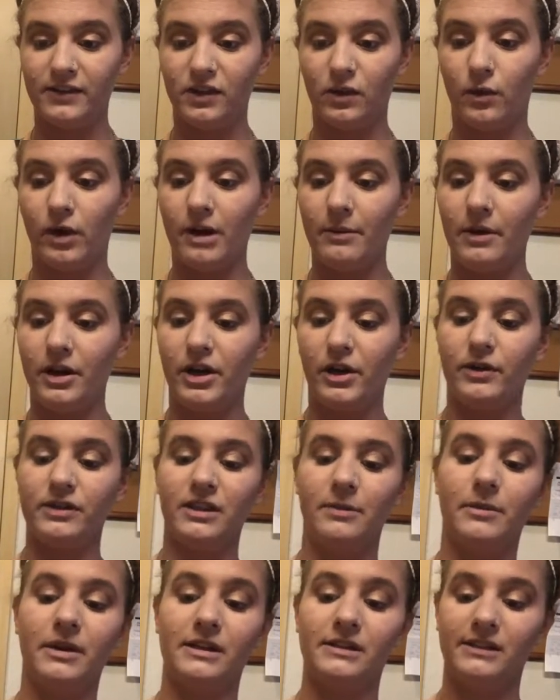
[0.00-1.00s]
So what I'm gonna do is
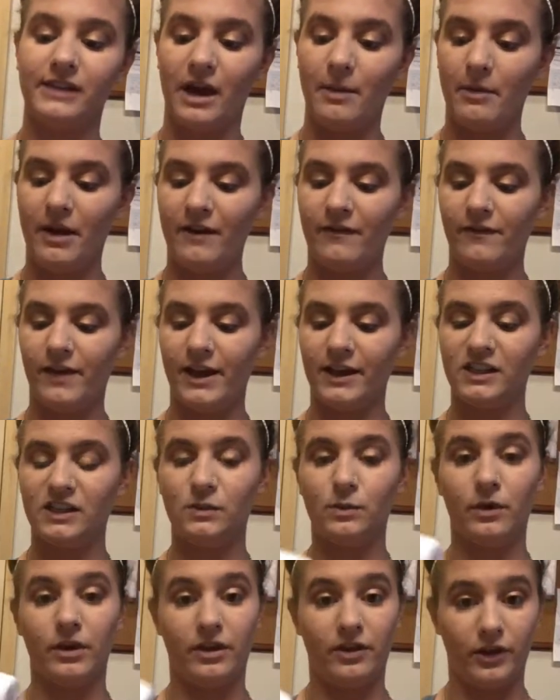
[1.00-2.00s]
I'm gonna set my face
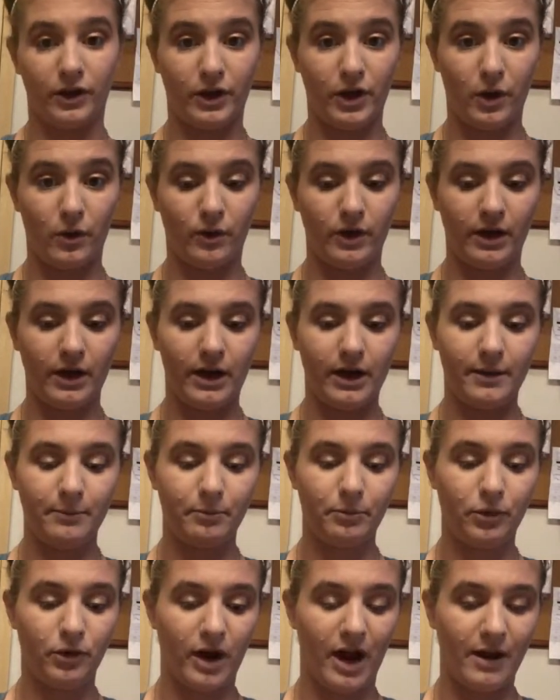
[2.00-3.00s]
with the coconut
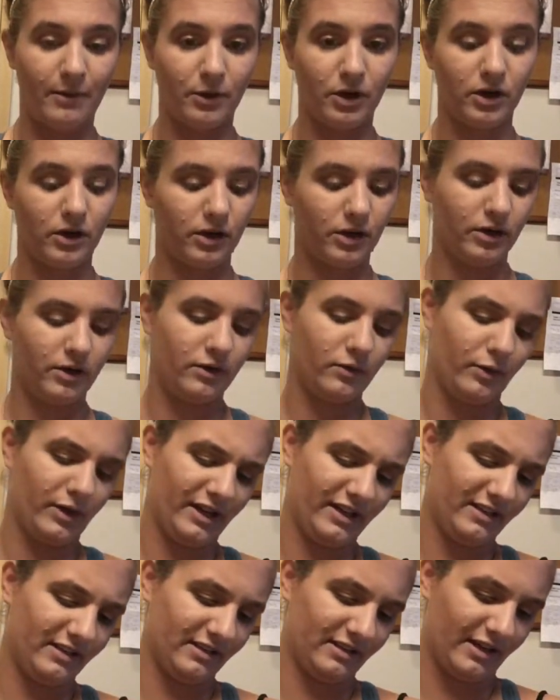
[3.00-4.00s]
primer. What
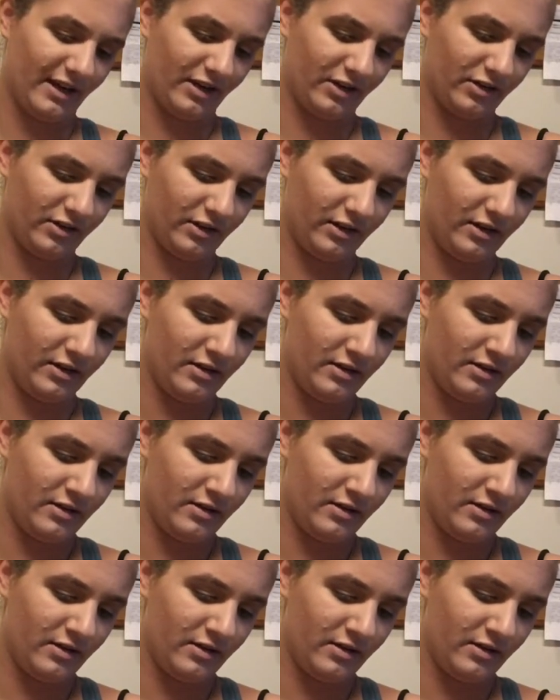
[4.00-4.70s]
is this actually?